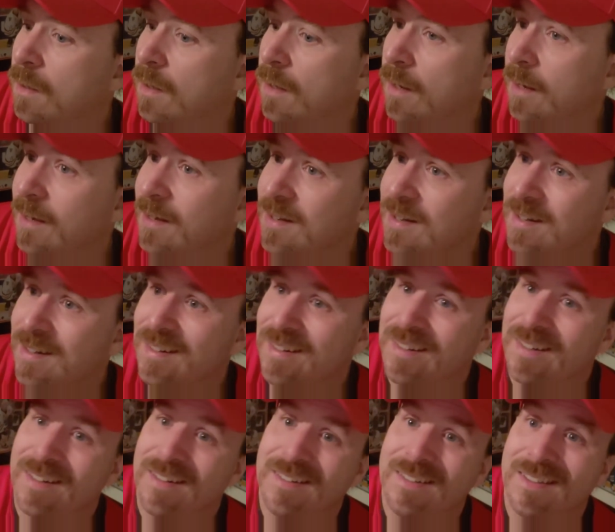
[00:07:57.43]
And
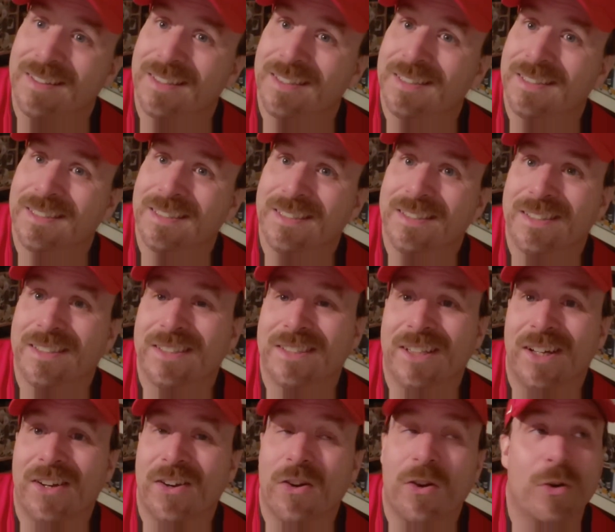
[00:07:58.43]
it's
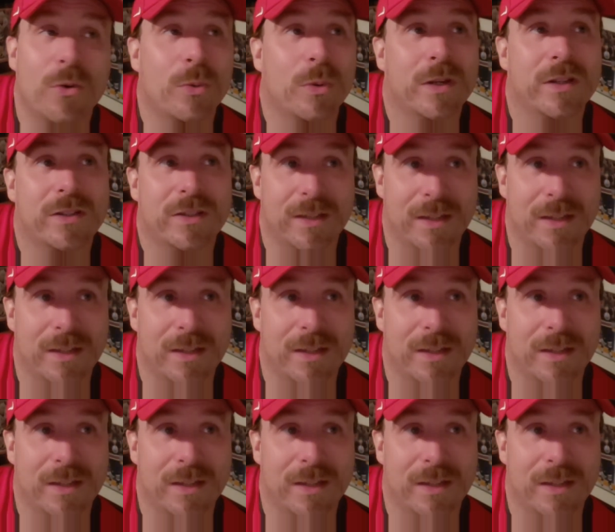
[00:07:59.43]
not always